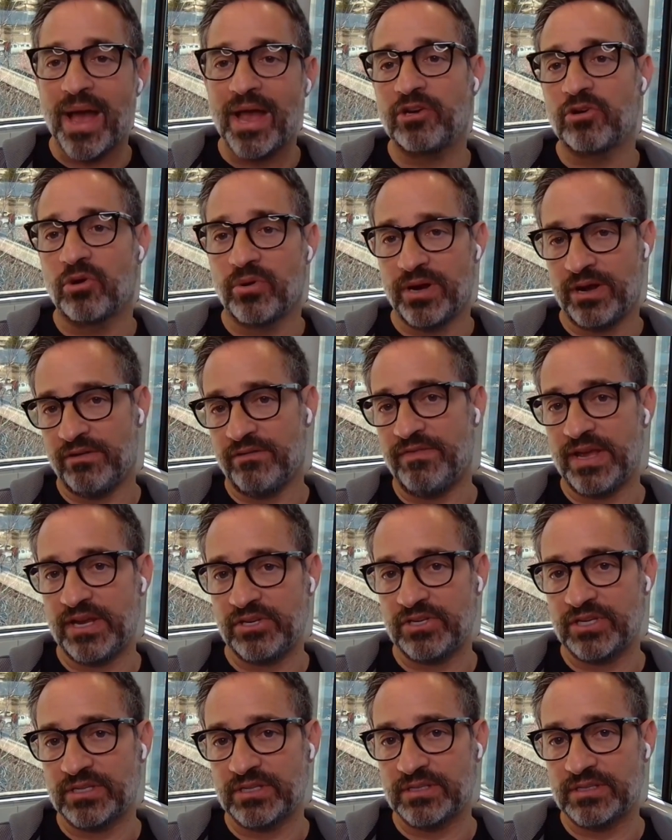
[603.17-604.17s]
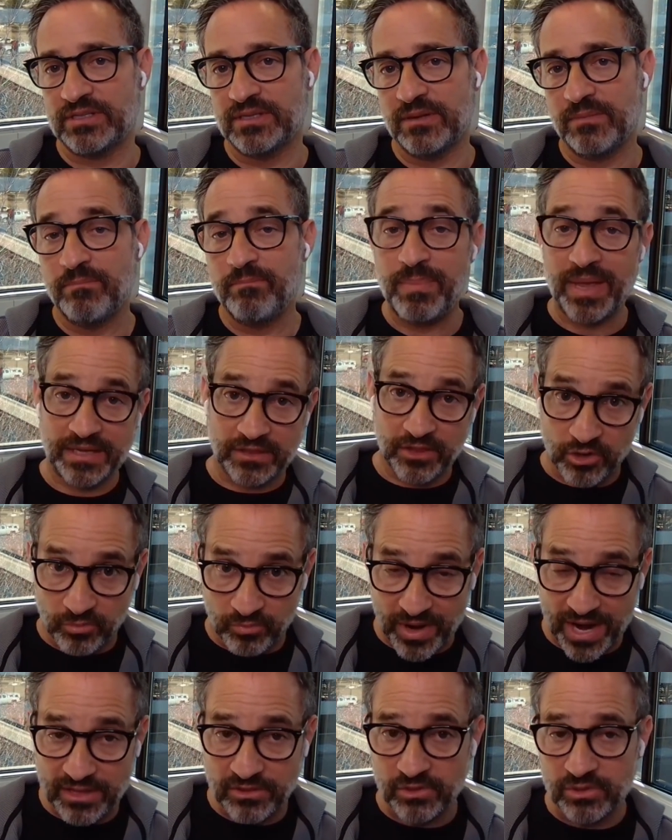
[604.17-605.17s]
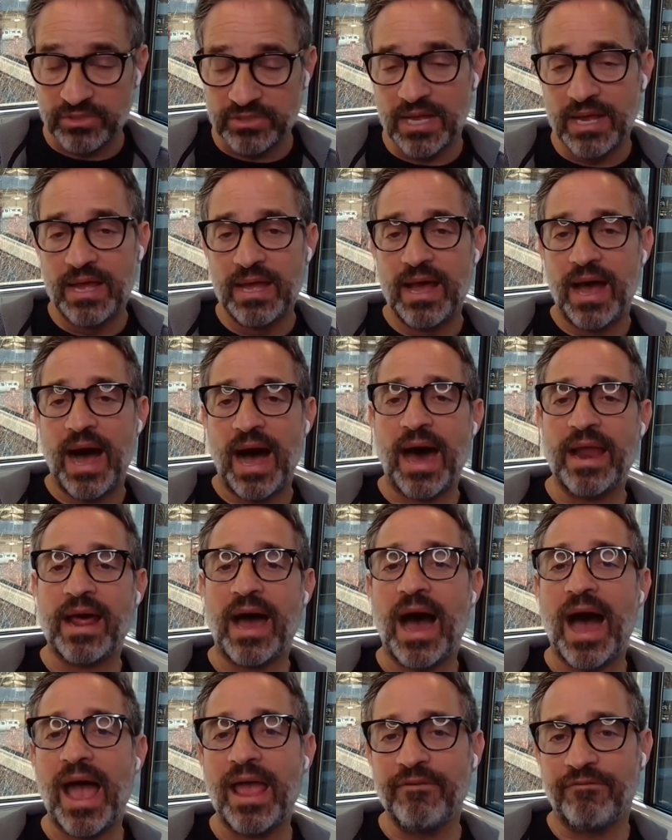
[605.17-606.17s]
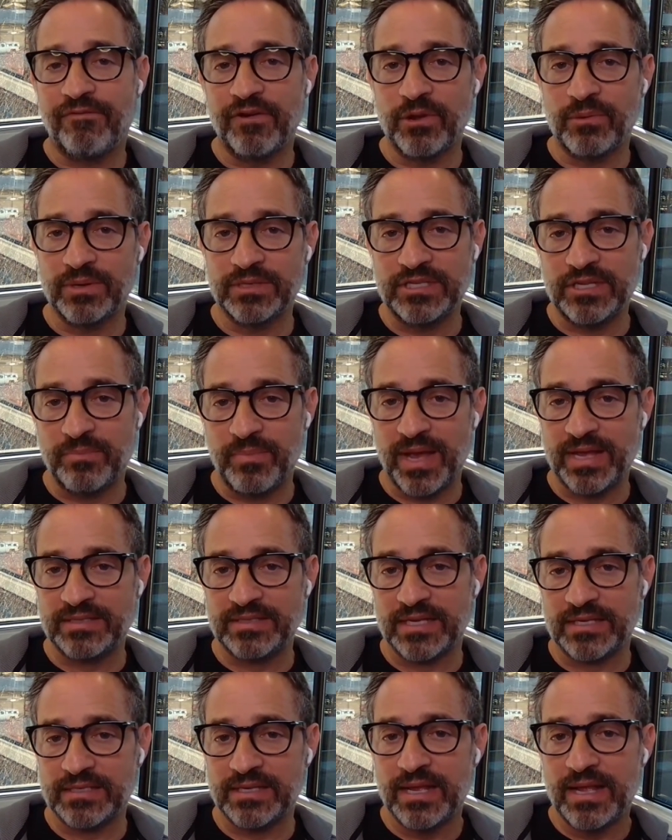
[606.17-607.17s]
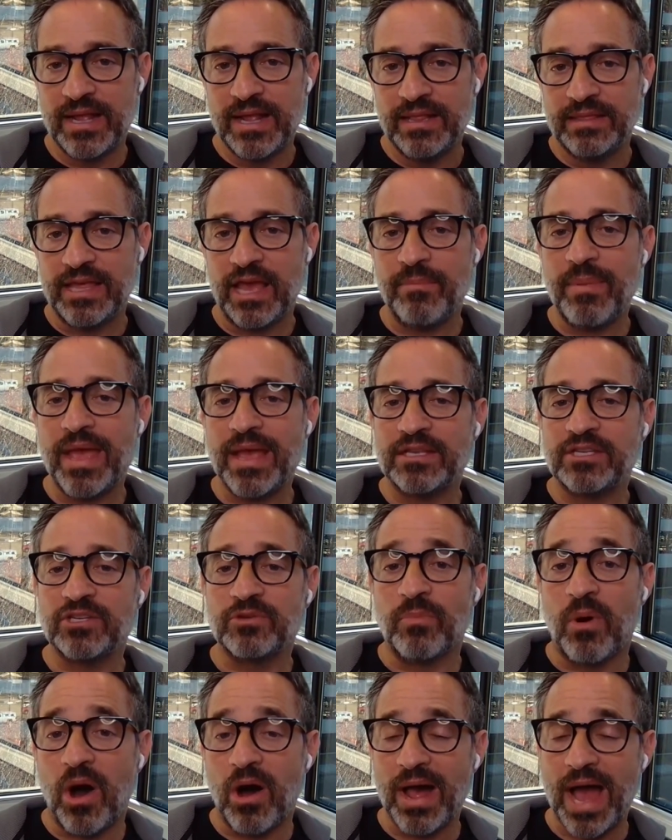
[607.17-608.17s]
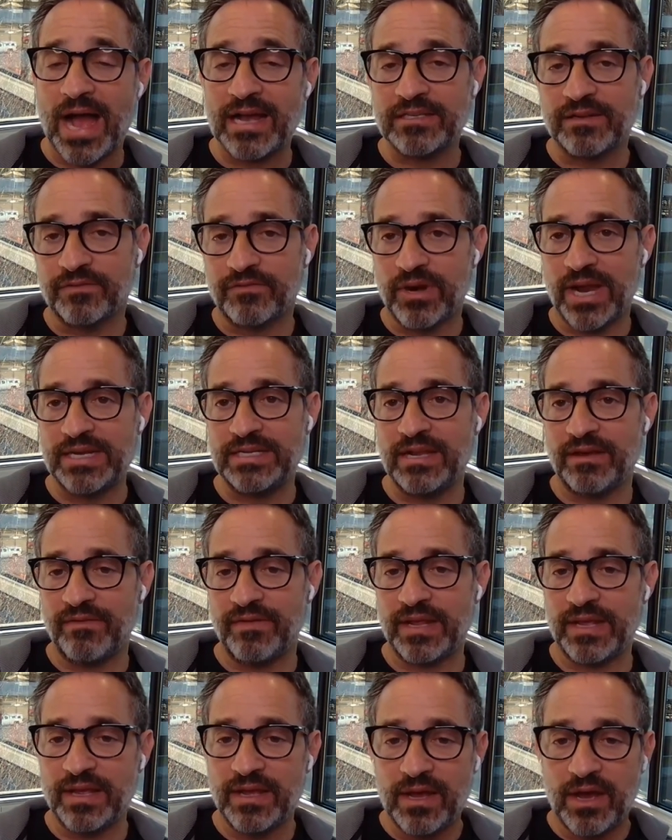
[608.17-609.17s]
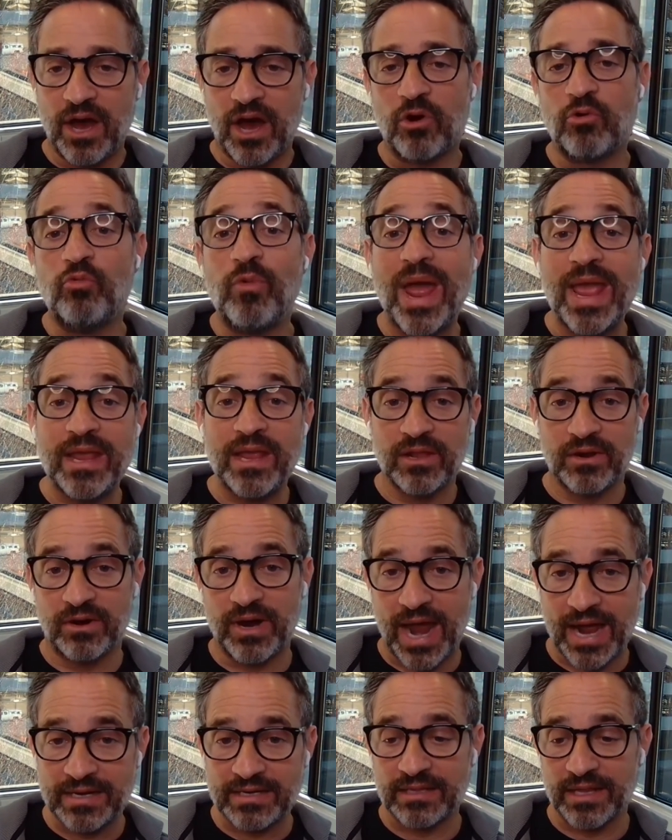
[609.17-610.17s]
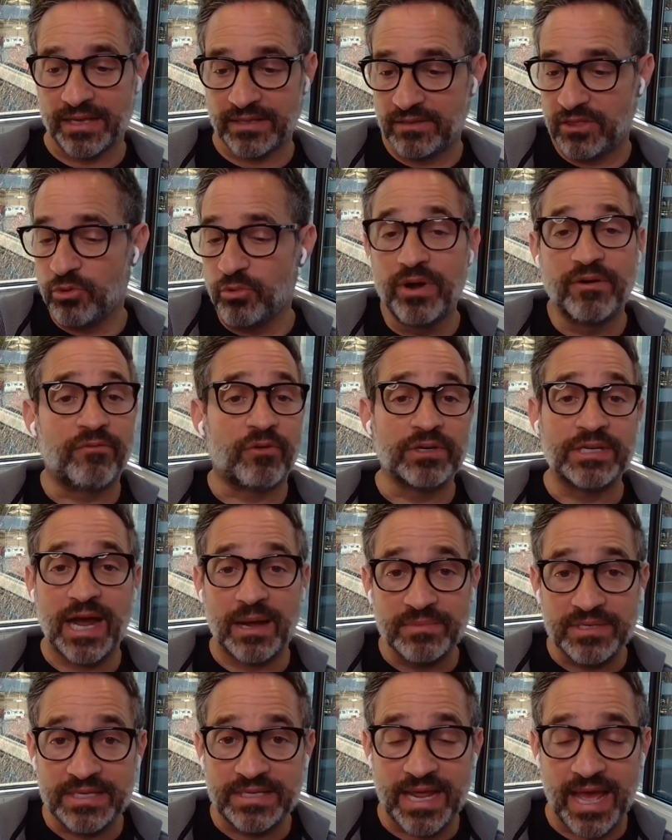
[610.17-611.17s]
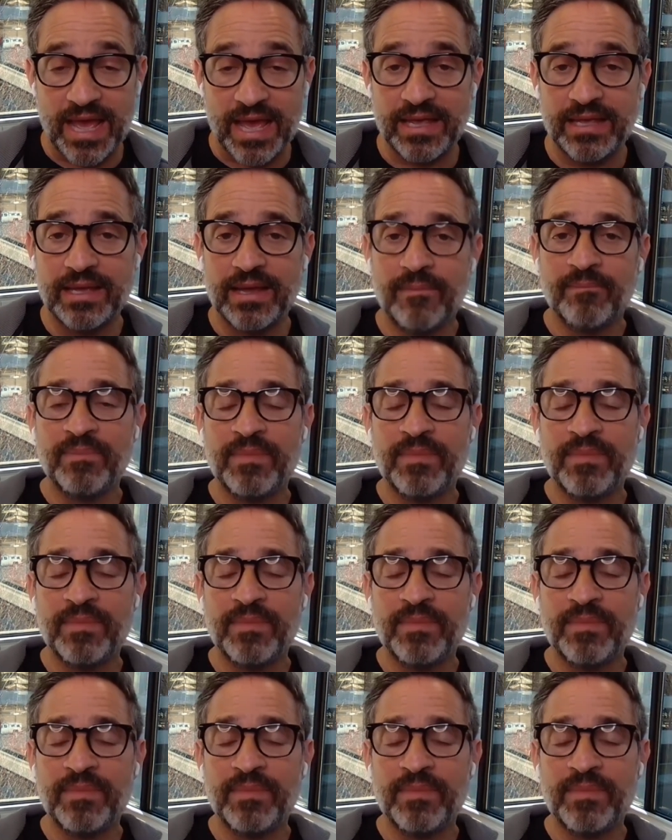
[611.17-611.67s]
micro innovations, big little breakthroughs on a high frequency basis. They make small acts of creativity a regular act, like 3 or 4 times a day.